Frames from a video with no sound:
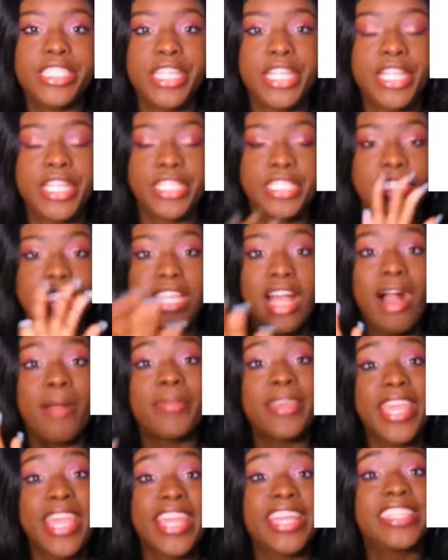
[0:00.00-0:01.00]
to
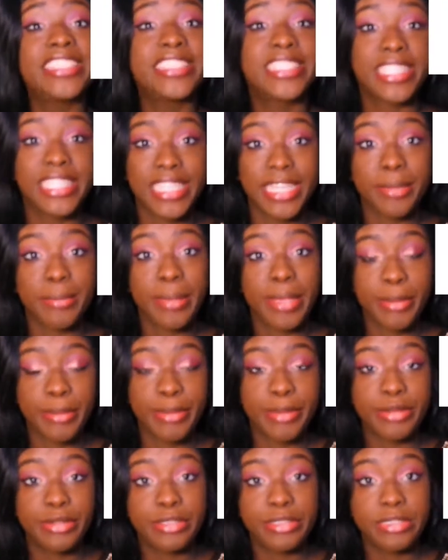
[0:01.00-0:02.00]
stop canceling
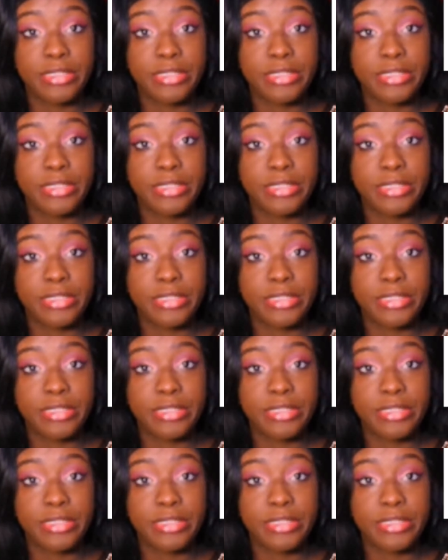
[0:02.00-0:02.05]
people.